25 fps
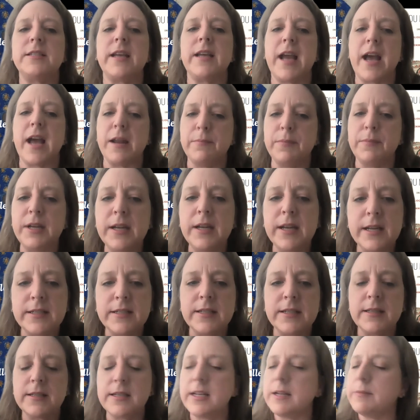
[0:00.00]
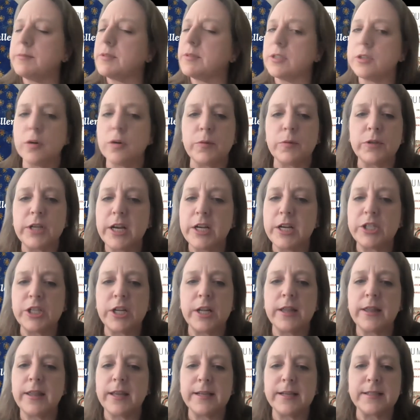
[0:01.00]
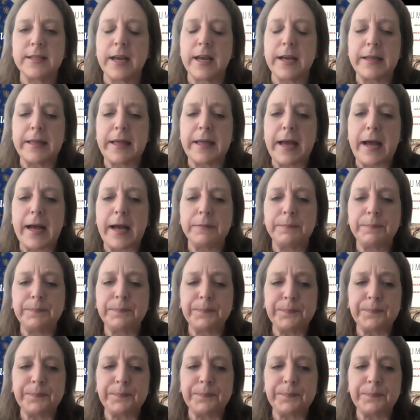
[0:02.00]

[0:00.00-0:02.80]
to add meaning to the team's interpretation, things like that.